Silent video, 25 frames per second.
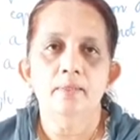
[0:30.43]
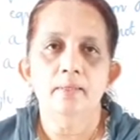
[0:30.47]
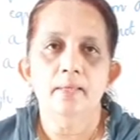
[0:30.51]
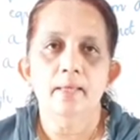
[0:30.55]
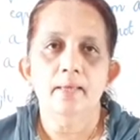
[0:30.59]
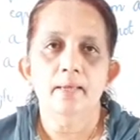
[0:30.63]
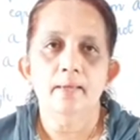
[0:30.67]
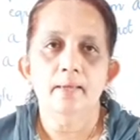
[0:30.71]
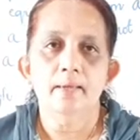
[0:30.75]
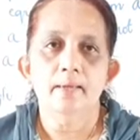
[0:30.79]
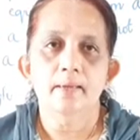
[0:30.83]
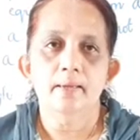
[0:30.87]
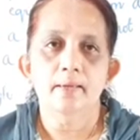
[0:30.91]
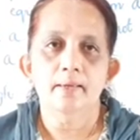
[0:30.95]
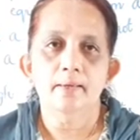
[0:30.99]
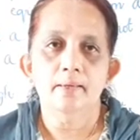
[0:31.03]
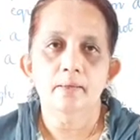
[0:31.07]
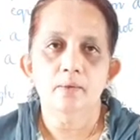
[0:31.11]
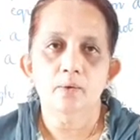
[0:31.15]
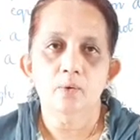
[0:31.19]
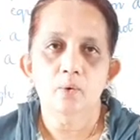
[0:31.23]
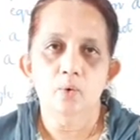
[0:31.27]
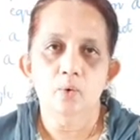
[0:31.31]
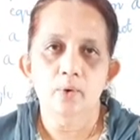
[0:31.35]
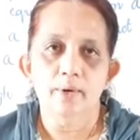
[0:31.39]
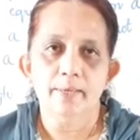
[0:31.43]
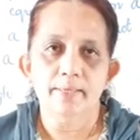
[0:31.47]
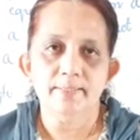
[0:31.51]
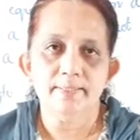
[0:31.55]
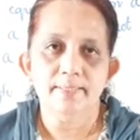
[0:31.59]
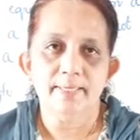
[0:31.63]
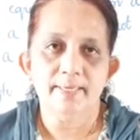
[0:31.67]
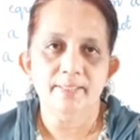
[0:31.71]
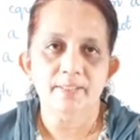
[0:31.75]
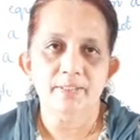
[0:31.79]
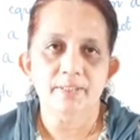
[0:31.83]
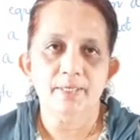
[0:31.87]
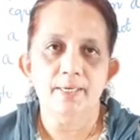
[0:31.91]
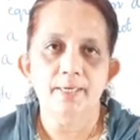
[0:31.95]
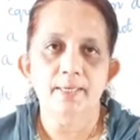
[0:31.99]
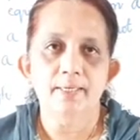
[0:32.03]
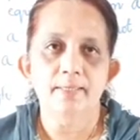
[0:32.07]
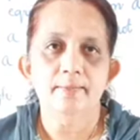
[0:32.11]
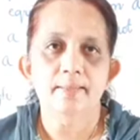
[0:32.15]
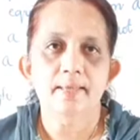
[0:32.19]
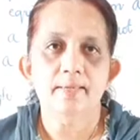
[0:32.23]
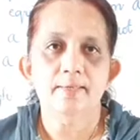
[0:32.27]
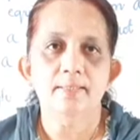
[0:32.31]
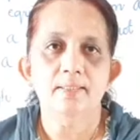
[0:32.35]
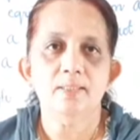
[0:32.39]
a conic section,
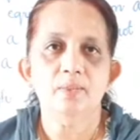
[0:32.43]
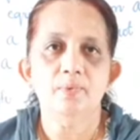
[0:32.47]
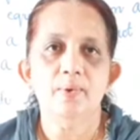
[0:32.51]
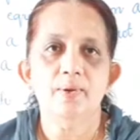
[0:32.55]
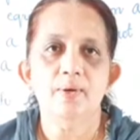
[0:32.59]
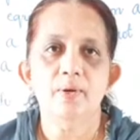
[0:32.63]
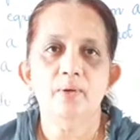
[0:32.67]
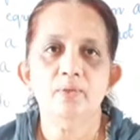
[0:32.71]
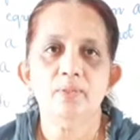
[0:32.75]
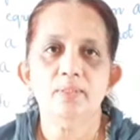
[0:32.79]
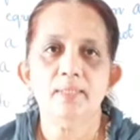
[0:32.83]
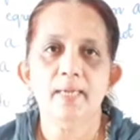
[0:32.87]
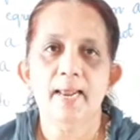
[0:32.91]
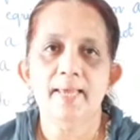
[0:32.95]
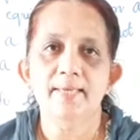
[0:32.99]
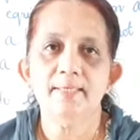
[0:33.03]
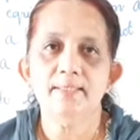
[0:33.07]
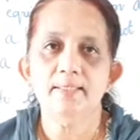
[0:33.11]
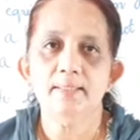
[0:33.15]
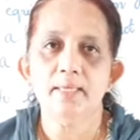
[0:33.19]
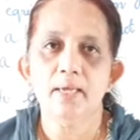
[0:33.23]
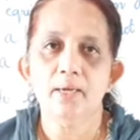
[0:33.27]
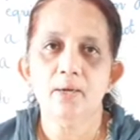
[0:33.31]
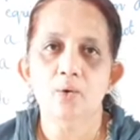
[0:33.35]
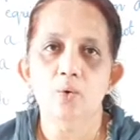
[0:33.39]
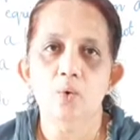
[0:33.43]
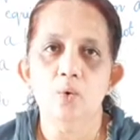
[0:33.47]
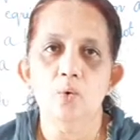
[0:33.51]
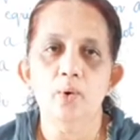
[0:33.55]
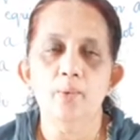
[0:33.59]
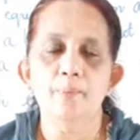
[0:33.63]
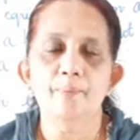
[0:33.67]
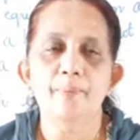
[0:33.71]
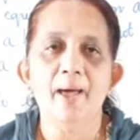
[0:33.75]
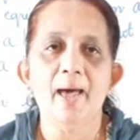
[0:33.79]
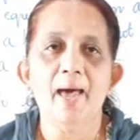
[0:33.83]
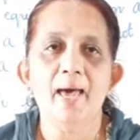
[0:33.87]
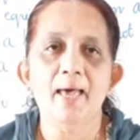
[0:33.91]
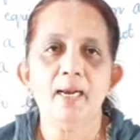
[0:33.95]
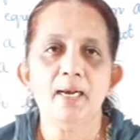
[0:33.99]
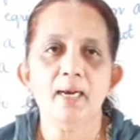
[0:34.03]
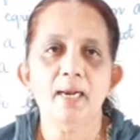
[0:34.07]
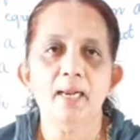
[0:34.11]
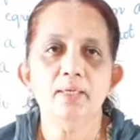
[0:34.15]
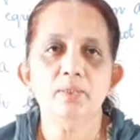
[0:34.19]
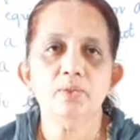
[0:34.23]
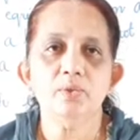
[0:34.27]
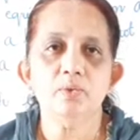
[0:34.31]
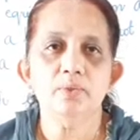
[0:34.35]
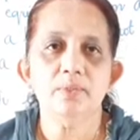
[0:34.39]
that is when you slice a cone
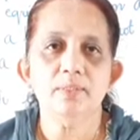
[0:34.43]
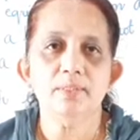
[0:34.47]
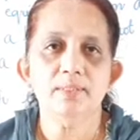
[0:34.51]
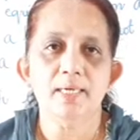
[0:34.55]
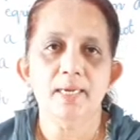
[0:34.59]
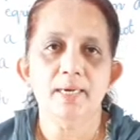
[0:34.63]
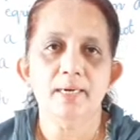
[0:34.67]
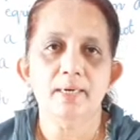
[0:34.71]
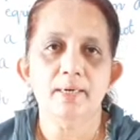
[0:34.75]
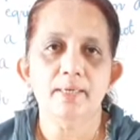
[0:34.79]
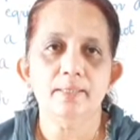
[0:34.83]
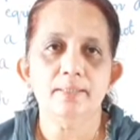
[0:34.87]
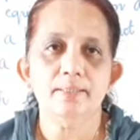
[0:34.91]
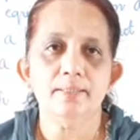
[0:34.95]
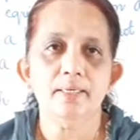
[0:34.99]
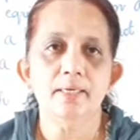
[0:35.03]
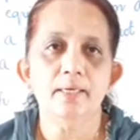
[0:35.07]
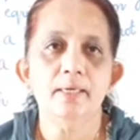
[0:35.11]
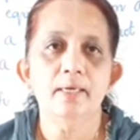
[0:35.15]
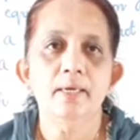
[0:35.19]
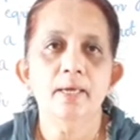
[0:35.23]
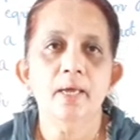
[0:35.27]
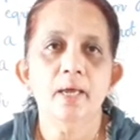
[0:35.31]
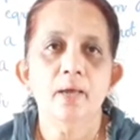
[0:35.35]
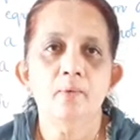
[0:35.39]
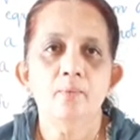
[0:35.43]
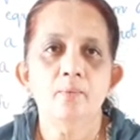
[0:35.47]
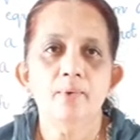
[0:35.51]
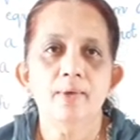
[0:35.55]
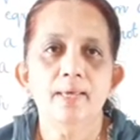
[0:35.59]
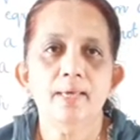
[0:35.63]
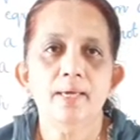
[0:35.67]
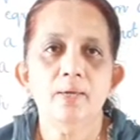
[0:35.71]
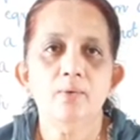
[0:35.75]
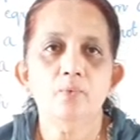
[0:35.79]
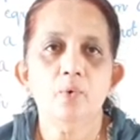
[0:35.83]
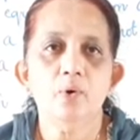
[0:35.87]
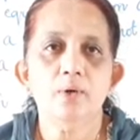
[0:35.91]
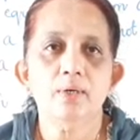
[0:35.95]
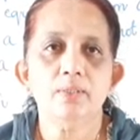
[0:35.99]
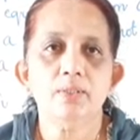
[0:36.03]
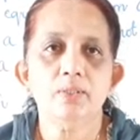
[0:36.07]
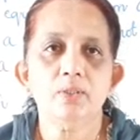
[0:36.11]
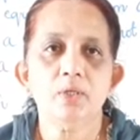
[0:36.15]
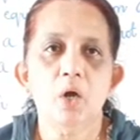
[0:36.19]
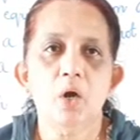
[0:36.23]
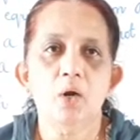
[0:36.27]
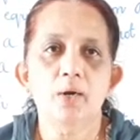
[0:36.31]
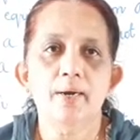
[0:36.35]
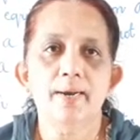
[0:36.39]
parallel to the generator, we get what is
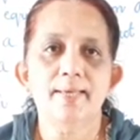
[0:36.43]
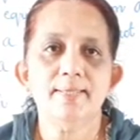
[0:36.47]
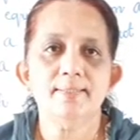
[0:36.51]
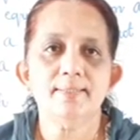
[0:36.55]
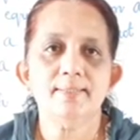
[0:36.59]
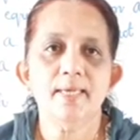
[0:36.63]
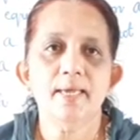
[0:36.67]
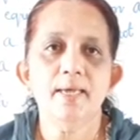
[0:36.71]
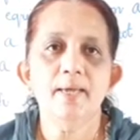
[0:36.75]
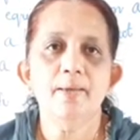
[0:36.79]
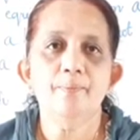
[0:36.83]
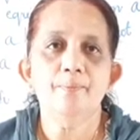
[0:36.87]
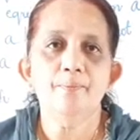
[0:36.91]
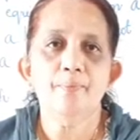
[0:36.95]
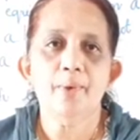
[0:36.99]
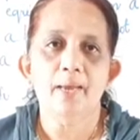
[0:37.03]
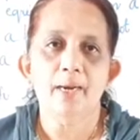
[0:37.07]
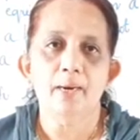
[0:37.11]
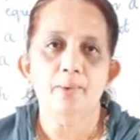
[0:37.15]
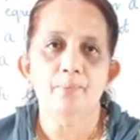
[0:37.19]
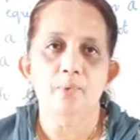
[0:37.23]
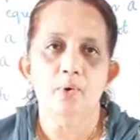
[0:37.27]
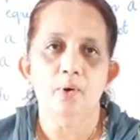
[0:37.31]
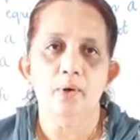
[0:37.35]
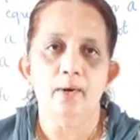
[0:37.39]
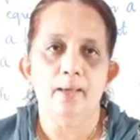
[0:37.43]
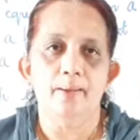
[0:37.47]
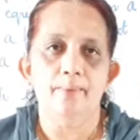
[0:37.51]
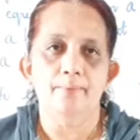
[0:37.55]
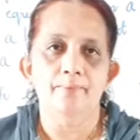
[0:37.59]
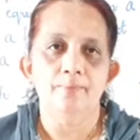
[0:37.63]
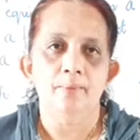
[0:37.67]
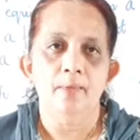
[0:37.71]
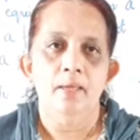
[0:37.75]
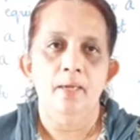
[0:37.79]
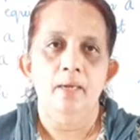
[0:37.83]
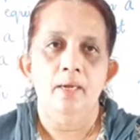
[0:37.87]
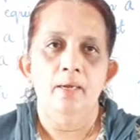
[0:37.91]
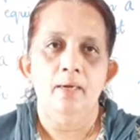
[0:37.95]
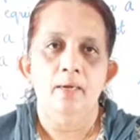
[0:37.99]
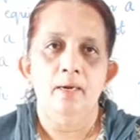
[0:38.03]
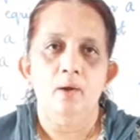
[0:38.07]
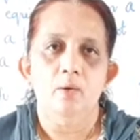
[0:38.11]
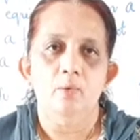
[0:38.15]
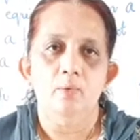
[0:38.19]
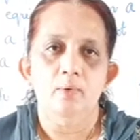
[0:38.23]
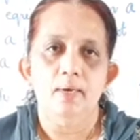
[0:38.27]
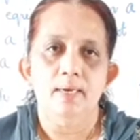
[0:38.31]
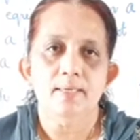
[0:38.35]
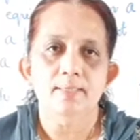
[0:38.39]
called as a parabola.
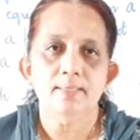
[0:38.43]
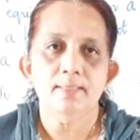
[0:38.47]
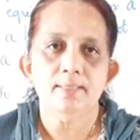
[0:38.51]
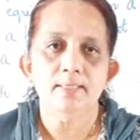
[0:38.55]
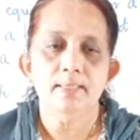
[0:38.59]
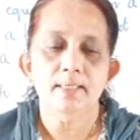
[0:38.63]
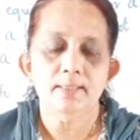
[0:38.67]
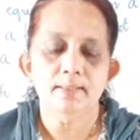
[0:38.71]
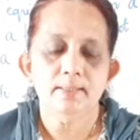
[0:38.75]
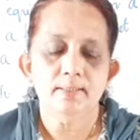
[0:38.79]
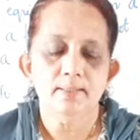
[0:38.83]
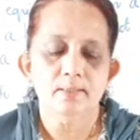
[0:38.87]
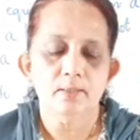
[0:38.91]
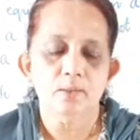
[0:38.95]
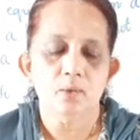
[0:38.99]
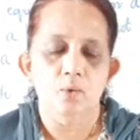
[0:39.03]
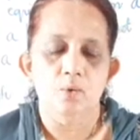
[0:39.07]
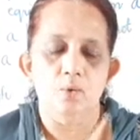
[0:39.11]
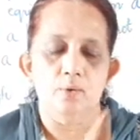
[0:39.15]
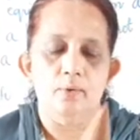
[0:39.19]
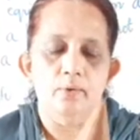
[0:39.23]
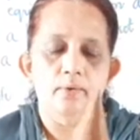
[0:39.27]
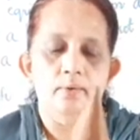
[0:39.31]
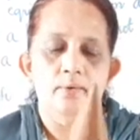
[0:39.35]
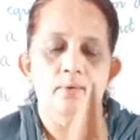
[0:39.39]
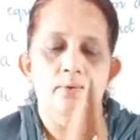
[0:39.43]
Now consider this cone.